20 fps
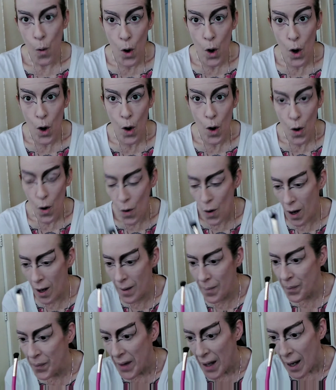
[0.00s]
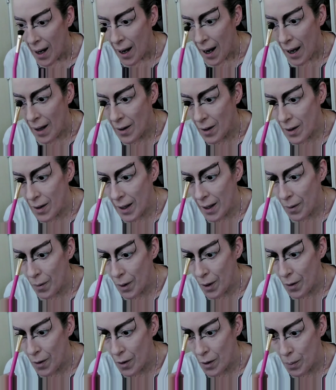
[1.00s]
Woo! I look like
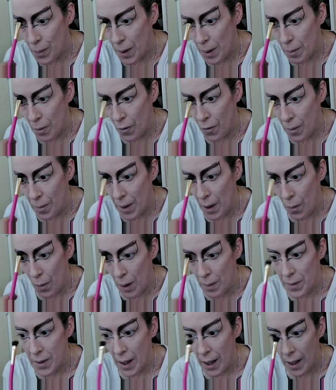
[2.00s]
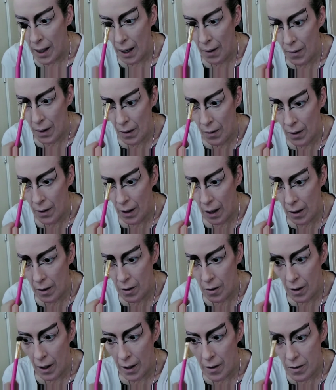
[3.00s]
one of those people from that website. Have you, hey,
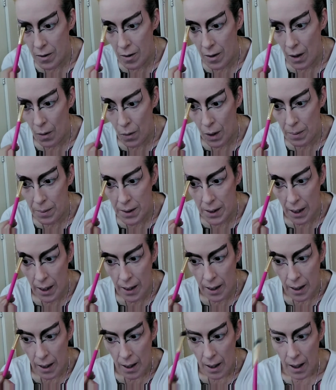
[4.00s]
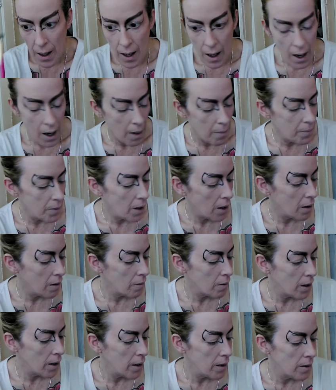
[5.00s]
you guys know that website? I'm
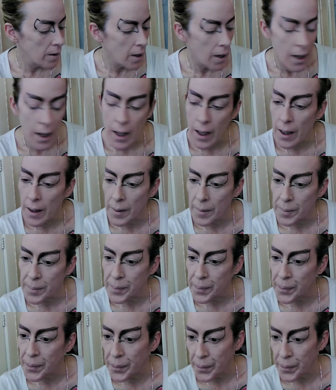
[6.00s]
not right in the head.